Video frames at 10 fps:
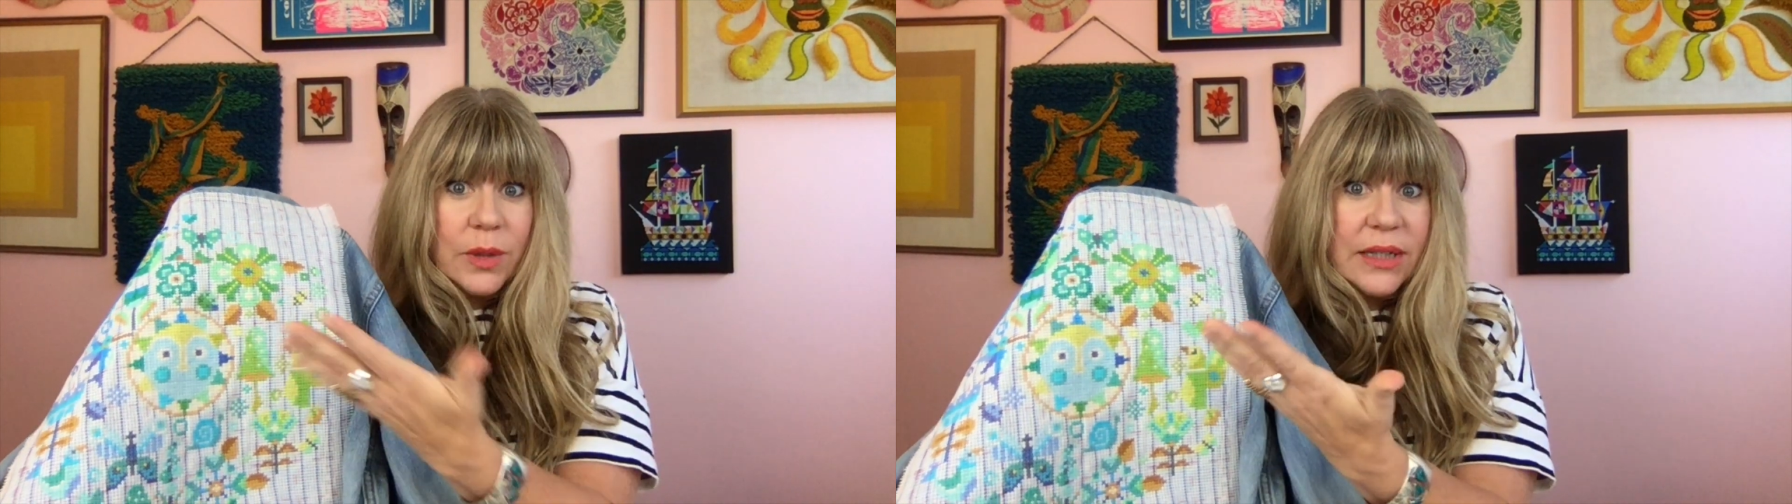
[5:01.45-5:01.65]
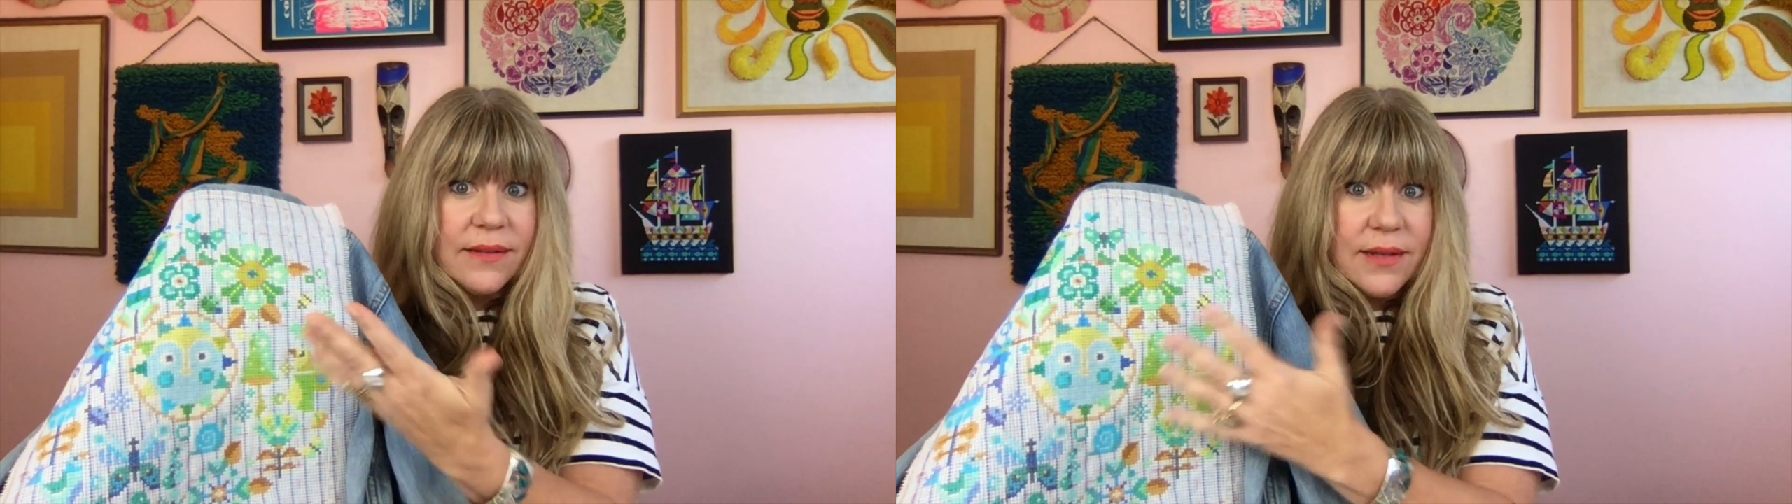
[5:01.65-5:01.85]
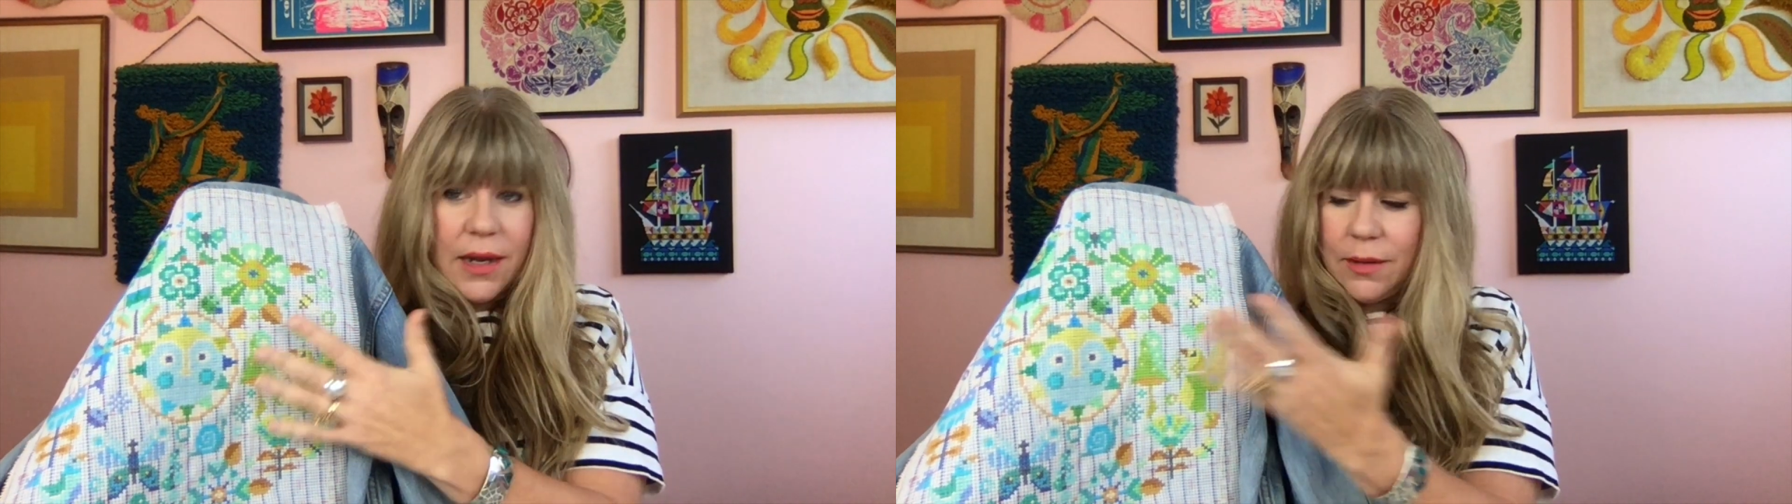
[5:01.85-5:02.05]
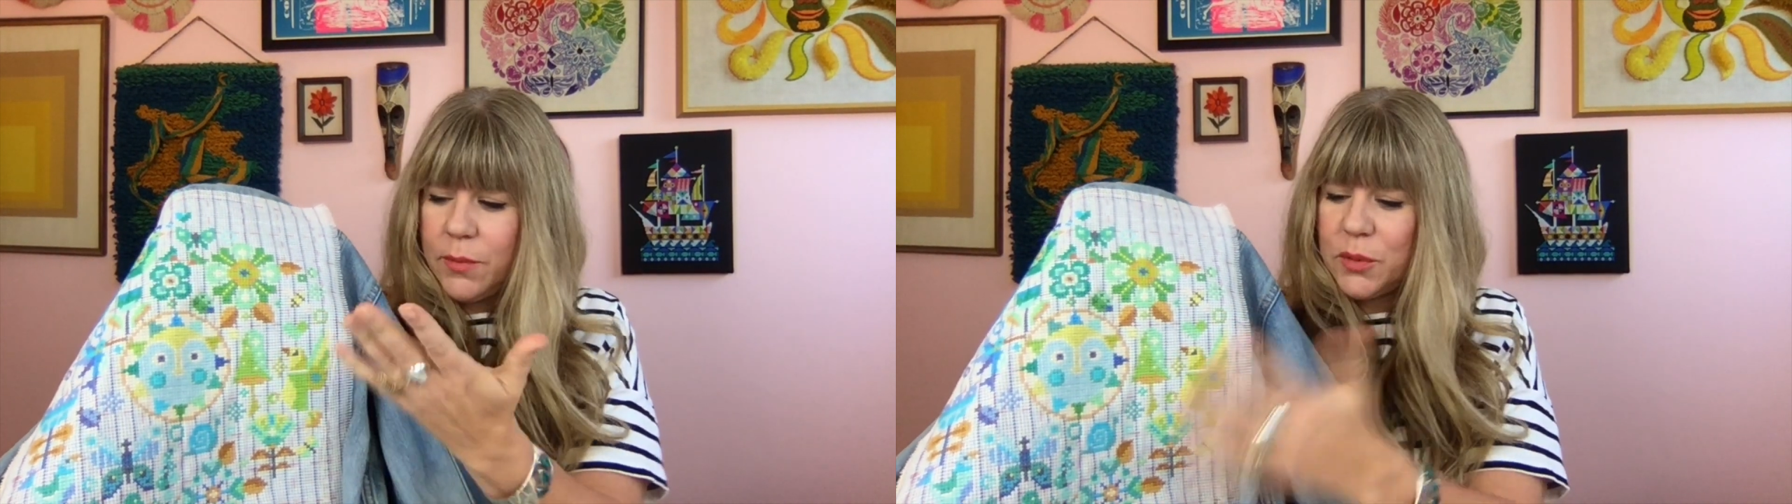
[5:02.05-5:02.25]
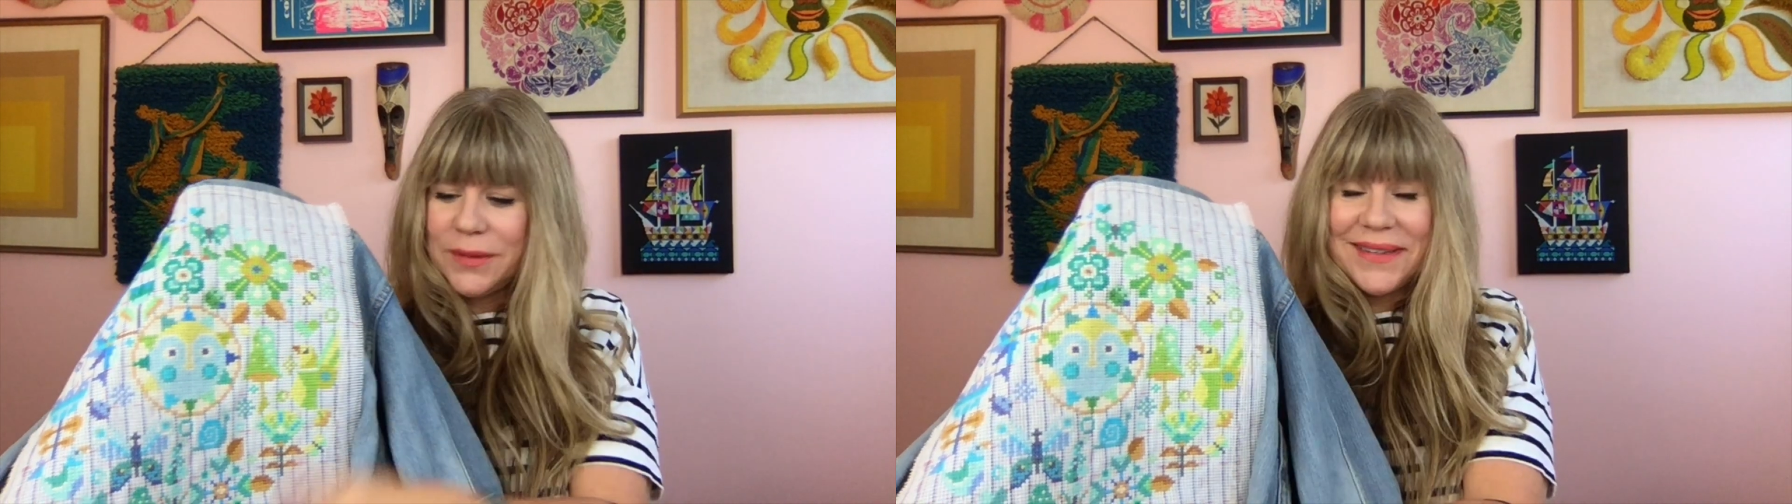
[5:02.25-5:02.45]
when it's done,
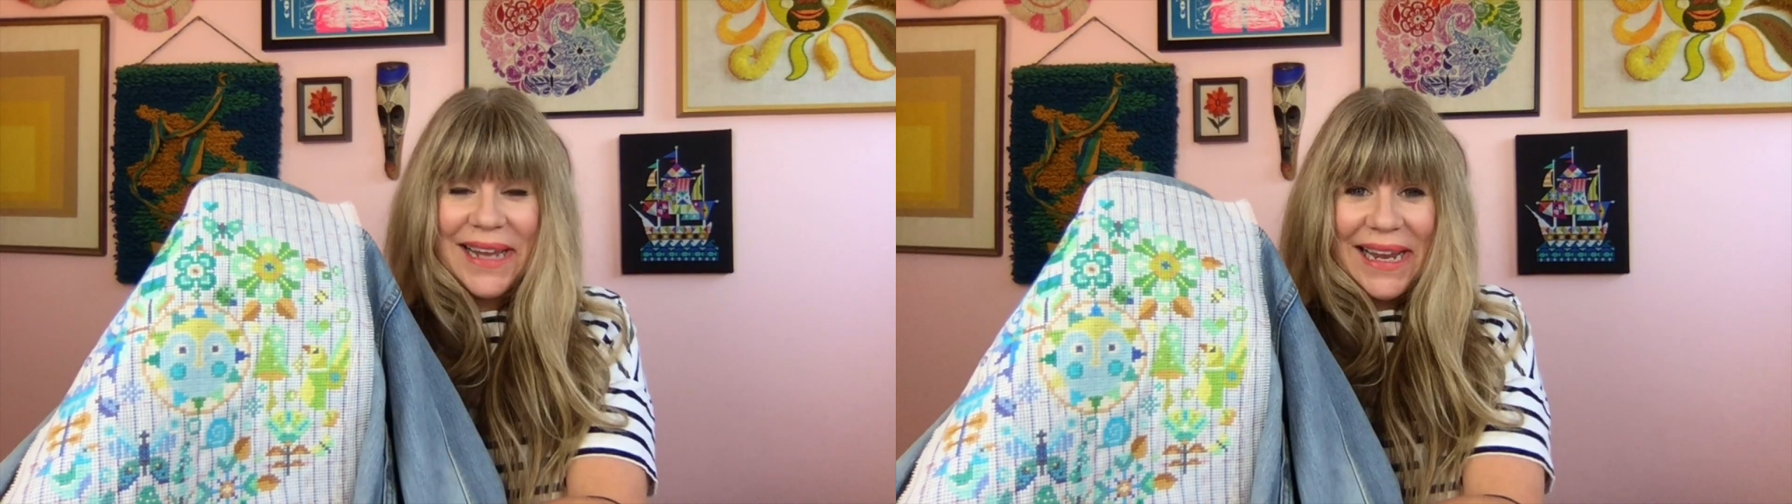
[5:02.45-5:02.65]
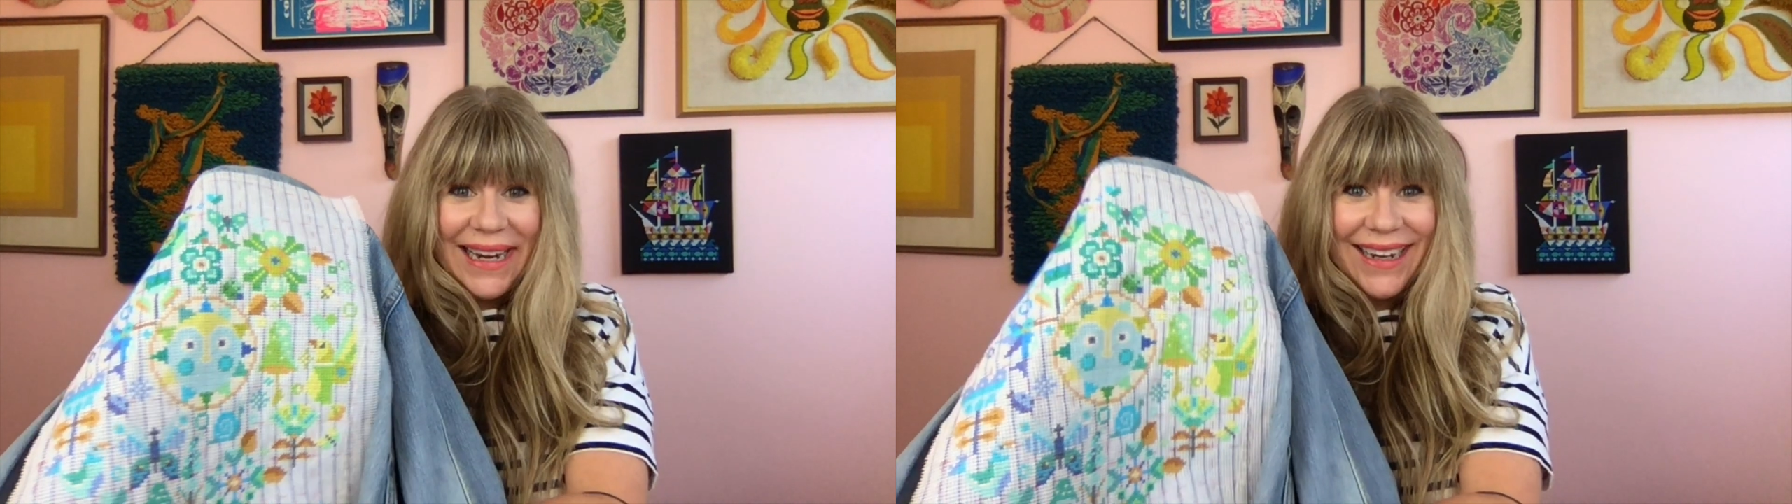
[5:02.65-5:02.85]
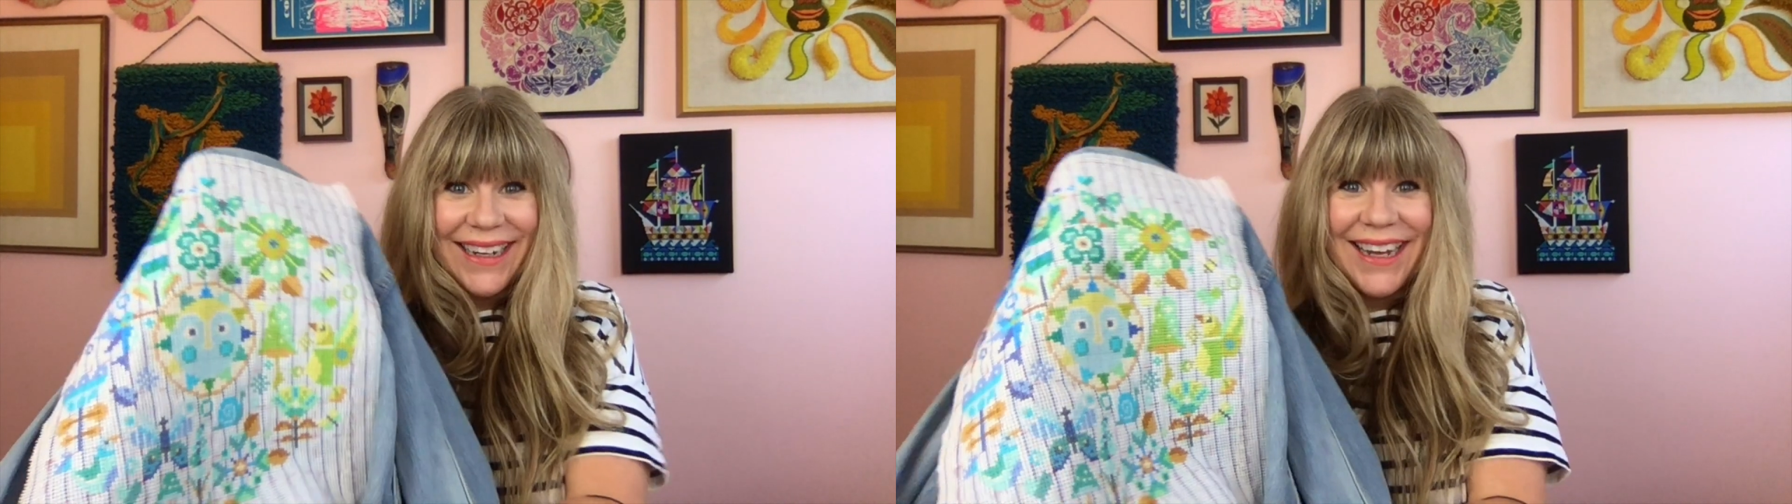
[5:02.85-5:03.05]
but we'll see.